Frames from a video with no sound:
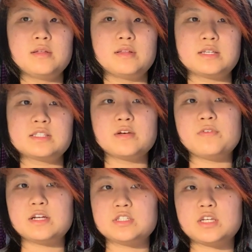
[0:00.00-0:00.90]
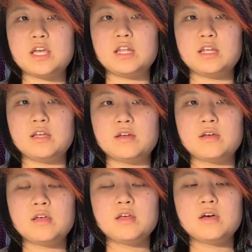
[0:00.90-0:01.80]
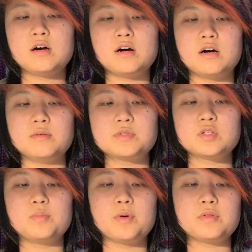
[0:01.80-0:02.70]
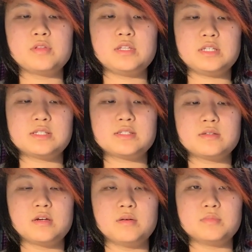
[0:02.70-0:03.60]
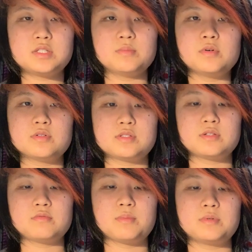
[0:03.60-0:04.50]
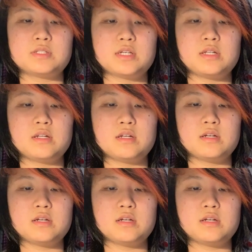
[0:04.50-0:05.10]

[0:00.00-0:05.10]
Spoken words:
self-educating. So both of these symbols represent